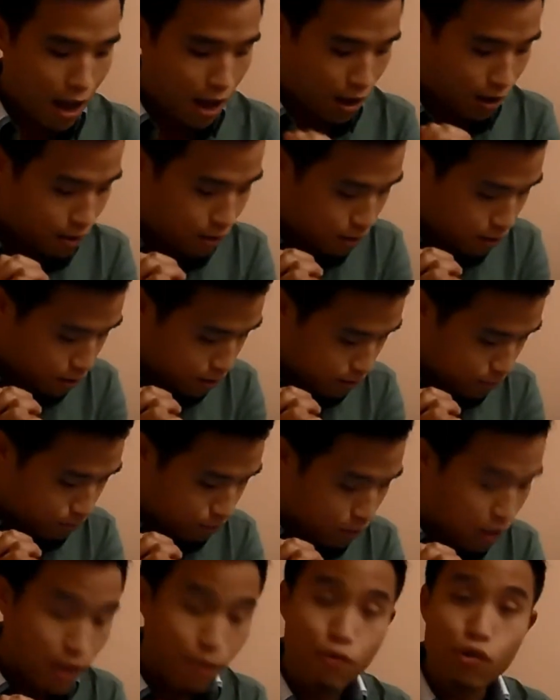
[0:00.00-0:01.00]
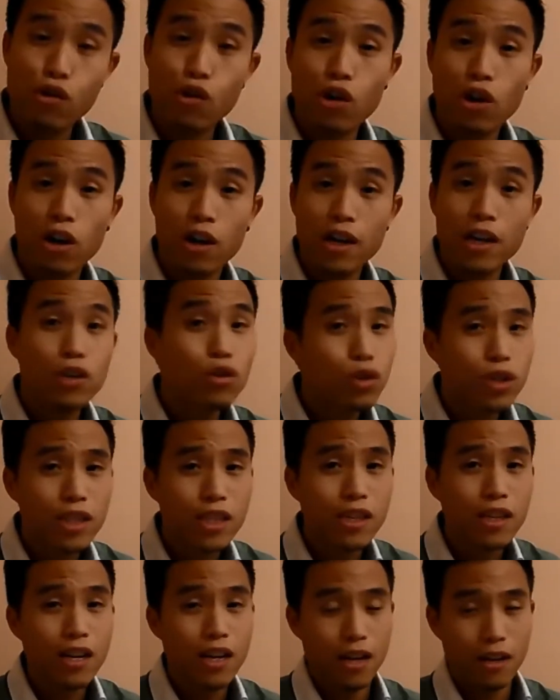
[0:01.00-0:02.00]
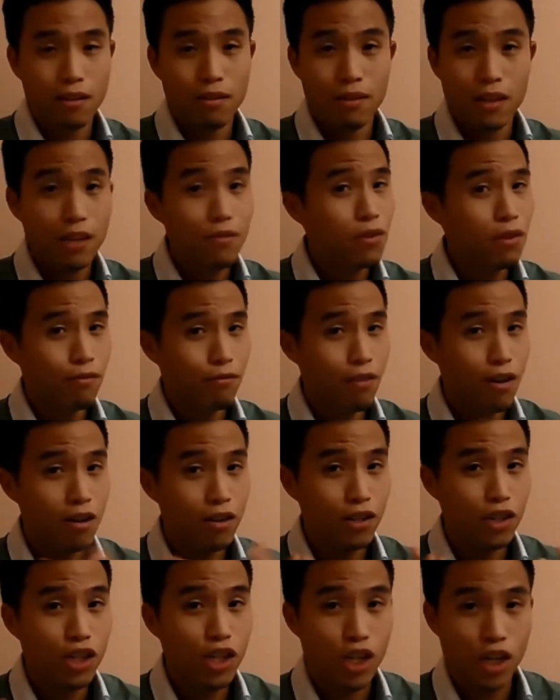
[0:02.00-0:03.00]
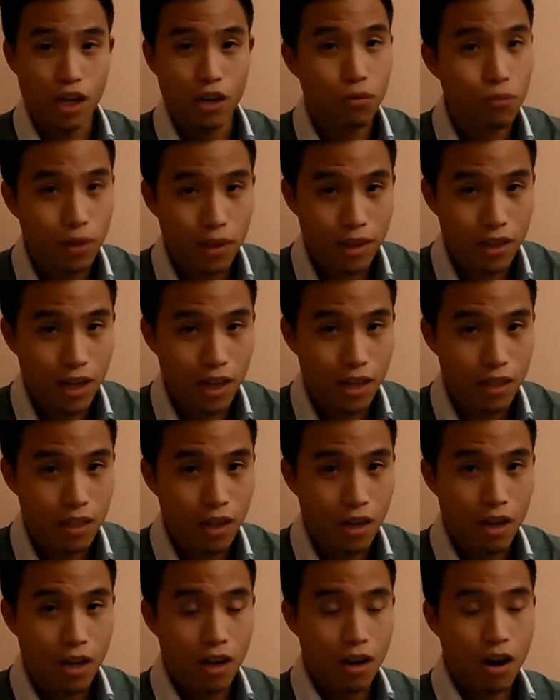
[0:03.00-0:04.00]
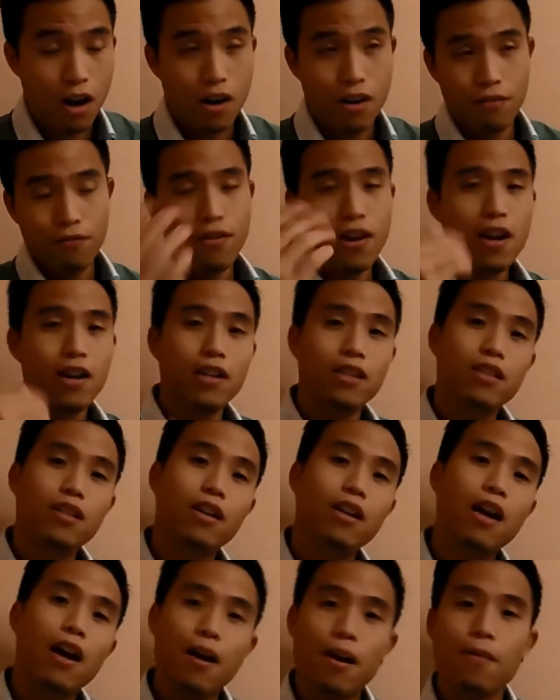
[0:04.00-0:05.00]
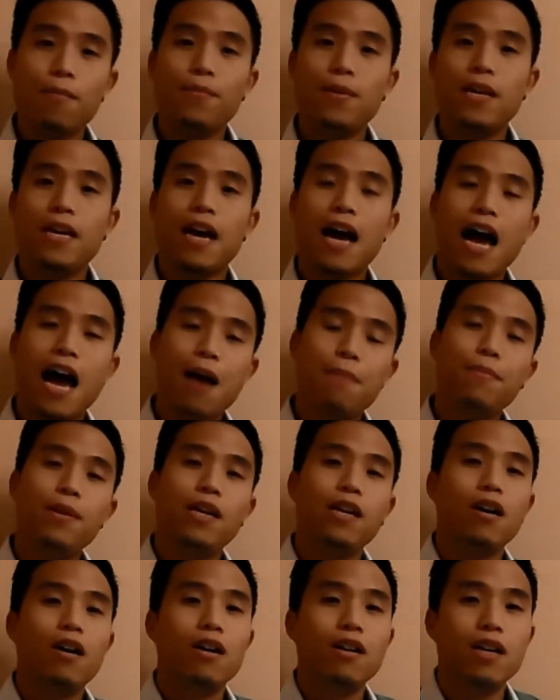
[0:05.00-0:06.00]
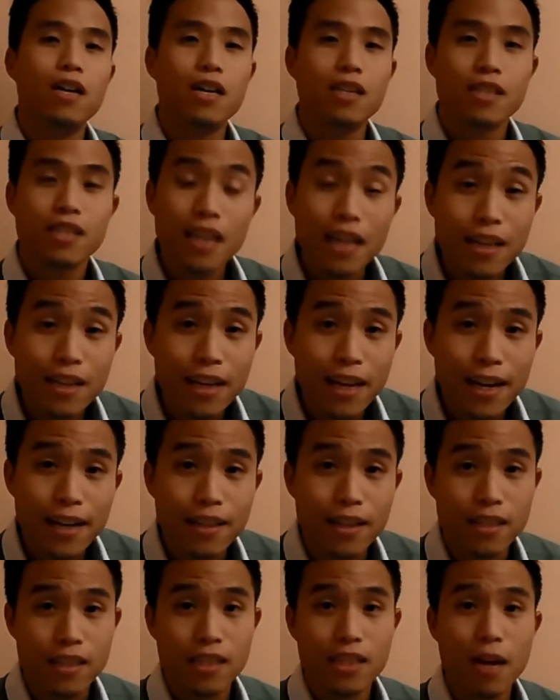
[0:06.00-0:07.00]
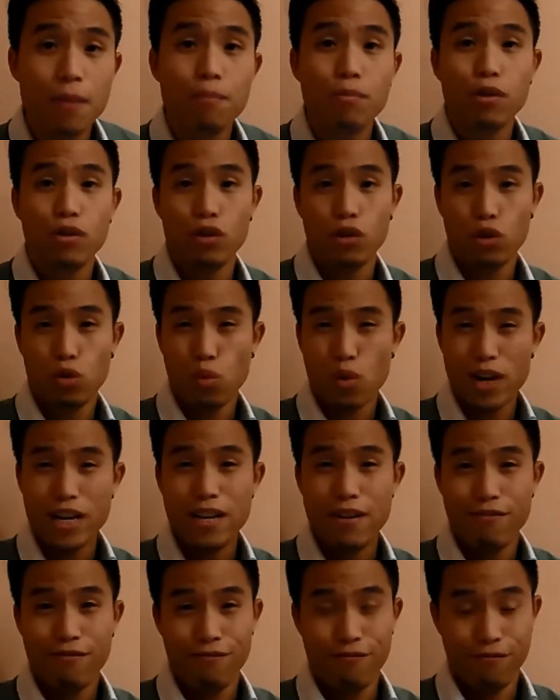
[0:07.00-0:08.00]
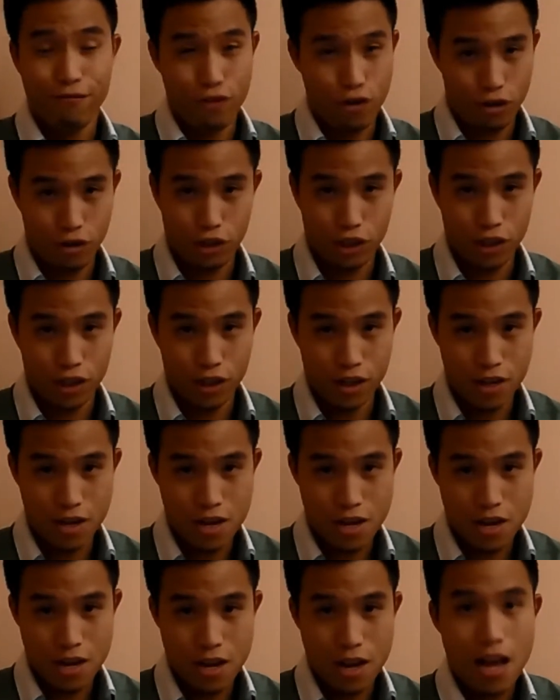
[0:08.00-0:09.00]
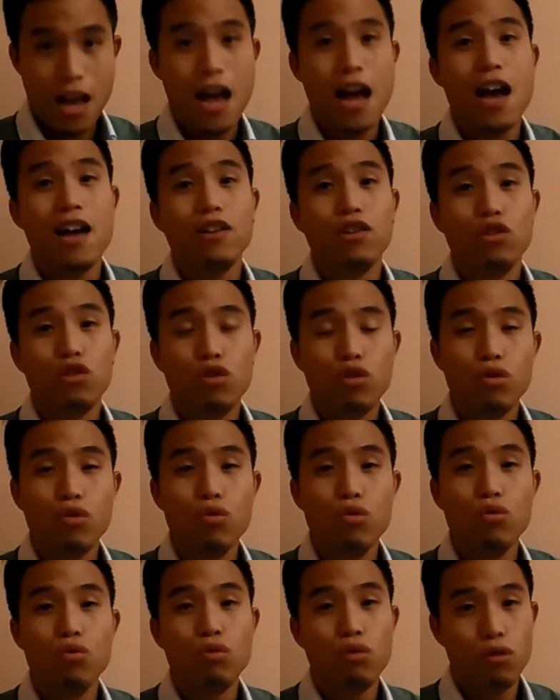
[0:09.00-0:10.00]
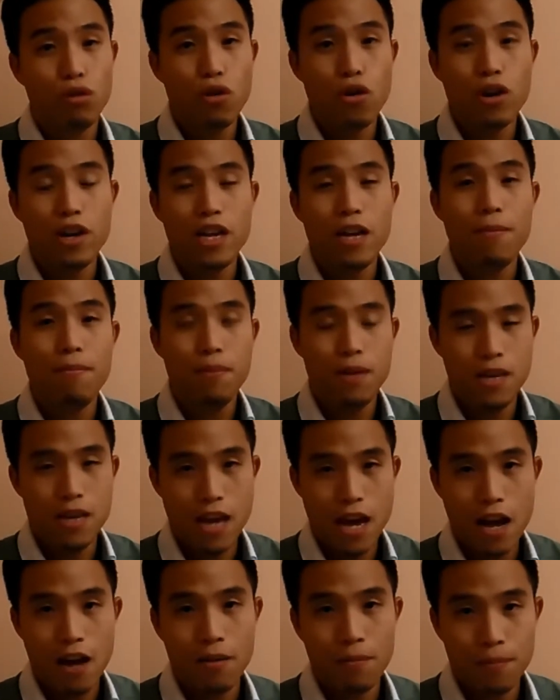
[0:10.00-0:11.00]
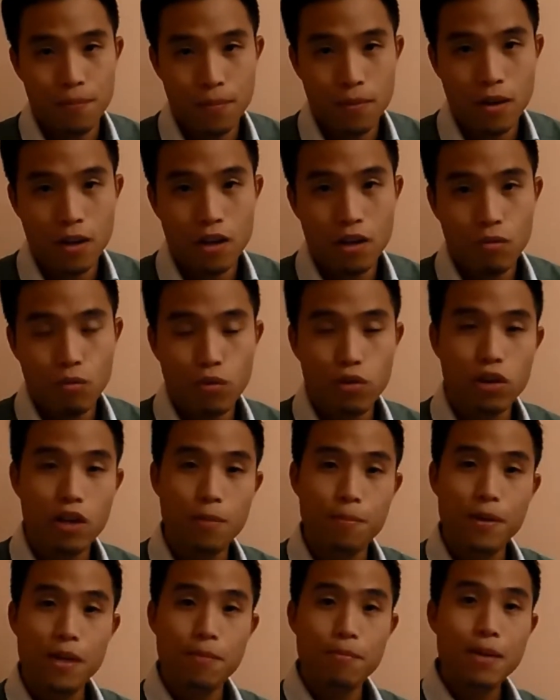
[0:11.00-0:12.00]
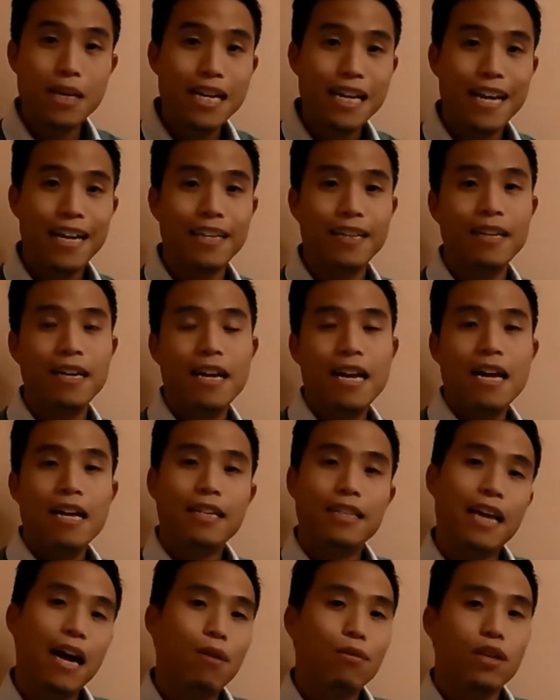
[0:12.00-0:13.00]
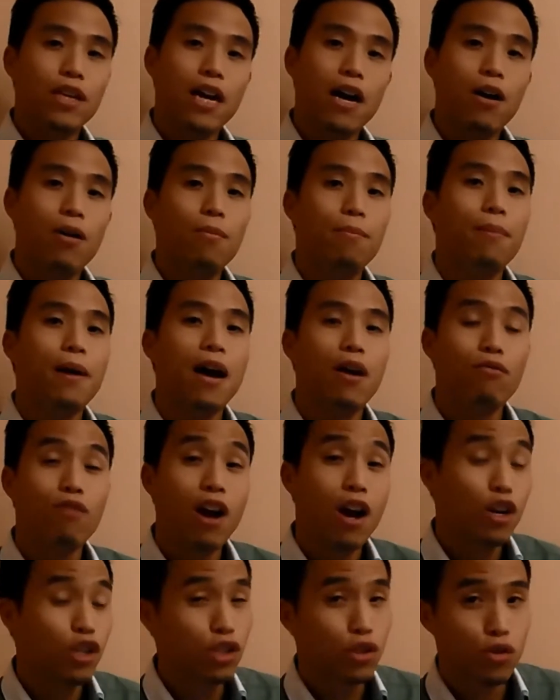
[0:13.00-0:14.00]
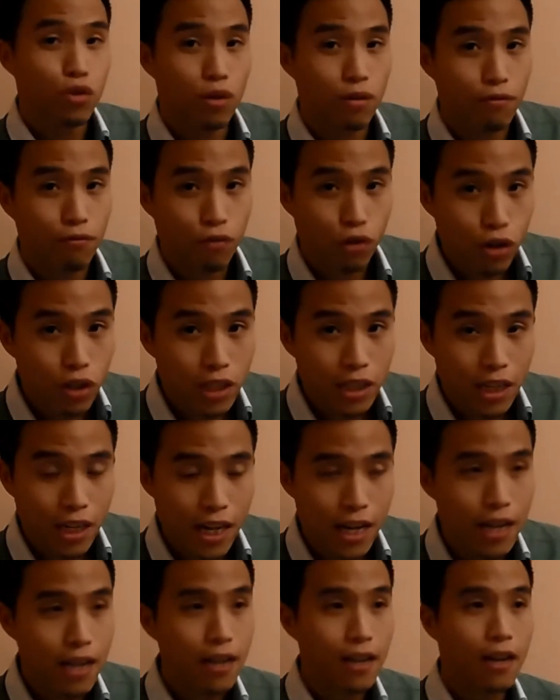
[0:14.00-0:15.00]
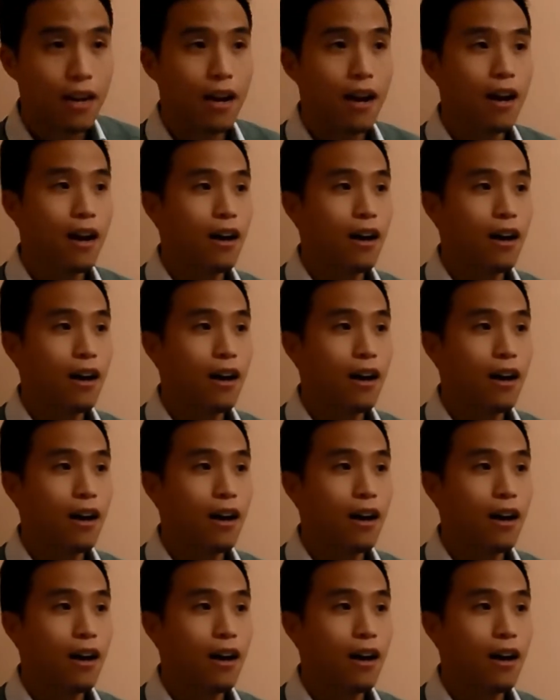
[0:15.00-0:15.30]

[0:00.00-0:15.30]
And if you're interested in even volunteering with us, our event is gonna be happening on Sunday, December the 21st at 2:30 p.m. We're gonna be meeting downtown by Ryerson University,